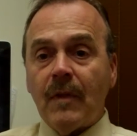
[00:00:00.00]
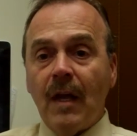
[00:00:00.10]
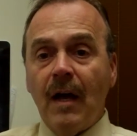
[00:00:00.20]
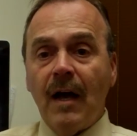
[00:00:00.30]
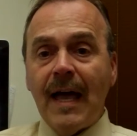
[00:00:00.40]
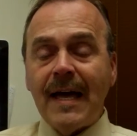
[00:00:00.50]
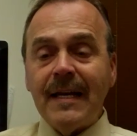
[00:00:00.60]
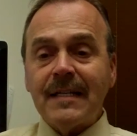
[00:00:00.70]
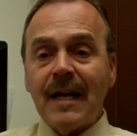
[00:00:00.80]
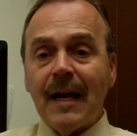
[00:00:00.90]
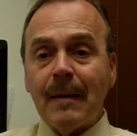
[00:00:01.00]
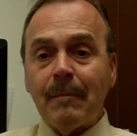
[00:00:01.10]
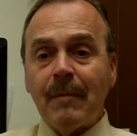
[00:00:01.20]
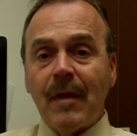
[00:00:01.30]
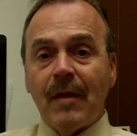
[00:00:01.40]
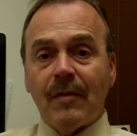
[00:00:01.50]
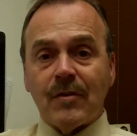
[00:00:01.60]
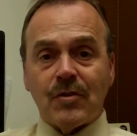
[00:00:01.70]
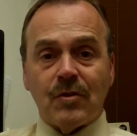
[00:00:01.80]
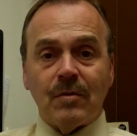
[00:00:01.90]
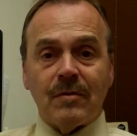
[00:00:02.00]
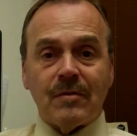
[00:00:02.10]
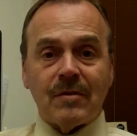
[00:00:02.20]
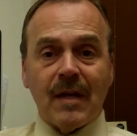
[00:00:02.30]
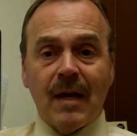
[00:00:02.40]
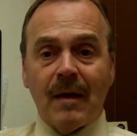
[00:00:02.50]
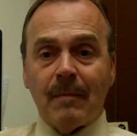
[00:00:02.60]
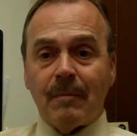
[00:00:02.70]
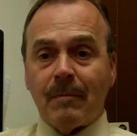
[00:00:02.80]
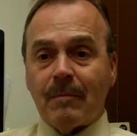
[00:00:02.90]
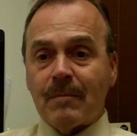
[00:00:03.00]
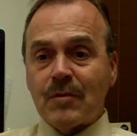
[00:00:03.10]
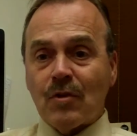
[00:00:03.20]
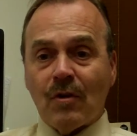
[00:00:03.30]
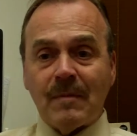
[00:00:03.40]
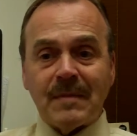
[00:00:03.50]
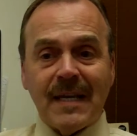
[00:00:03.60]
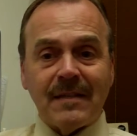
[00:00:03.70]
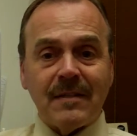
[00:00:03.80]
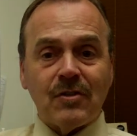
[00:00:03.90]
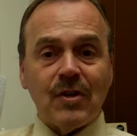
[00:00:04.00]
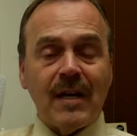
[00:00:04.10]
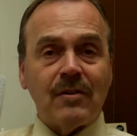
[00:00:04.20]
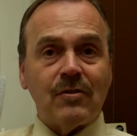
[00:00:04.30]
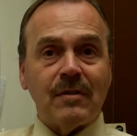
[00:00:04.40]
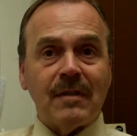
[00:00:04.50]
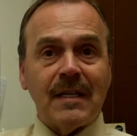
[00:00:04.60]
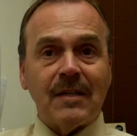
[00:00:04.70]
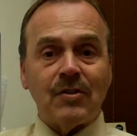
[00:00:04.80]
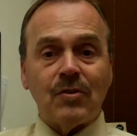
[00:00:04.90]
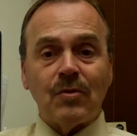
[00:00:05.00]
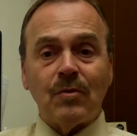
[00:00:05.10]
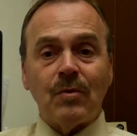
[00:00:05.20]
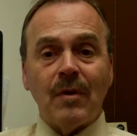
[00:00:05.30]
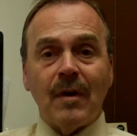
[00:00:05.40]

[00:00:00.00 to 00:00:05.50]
Anytime the student's circumstances change, you need to